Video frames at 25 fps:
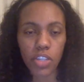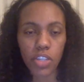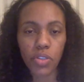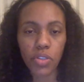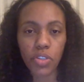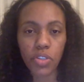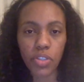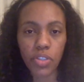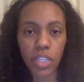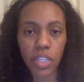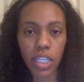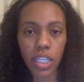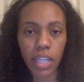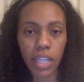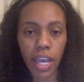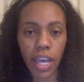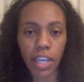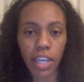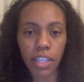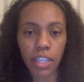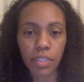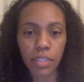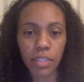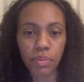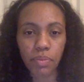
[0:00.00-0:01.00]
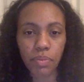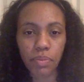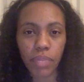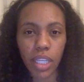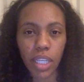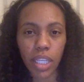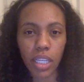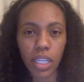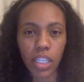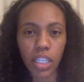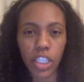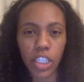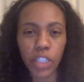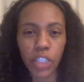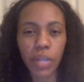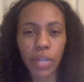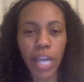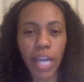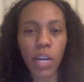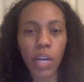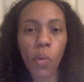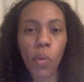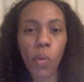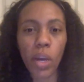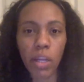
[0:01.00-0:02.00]
usually you
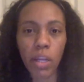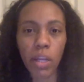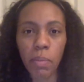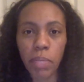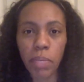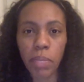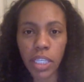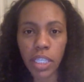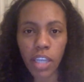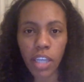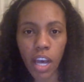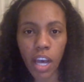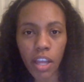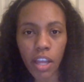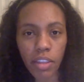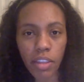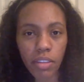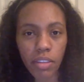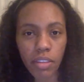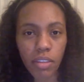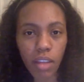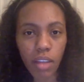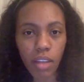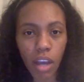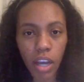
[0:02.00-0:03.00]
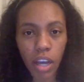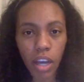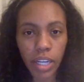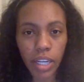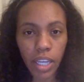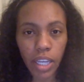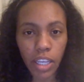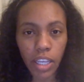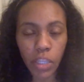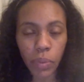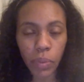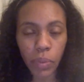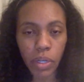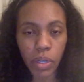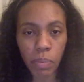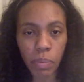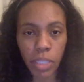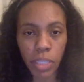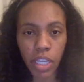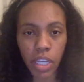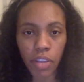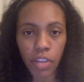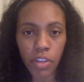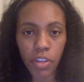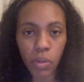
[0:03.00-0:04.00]
kind of want to be on it, you want to
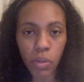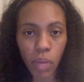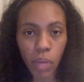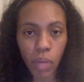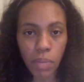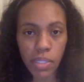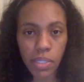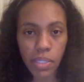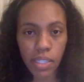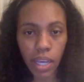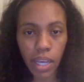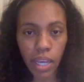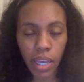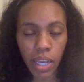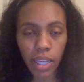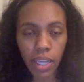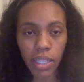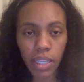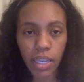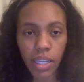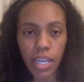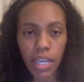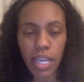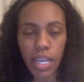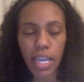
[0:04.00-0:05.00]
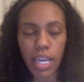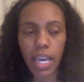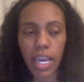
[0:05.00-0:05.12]
be on their website,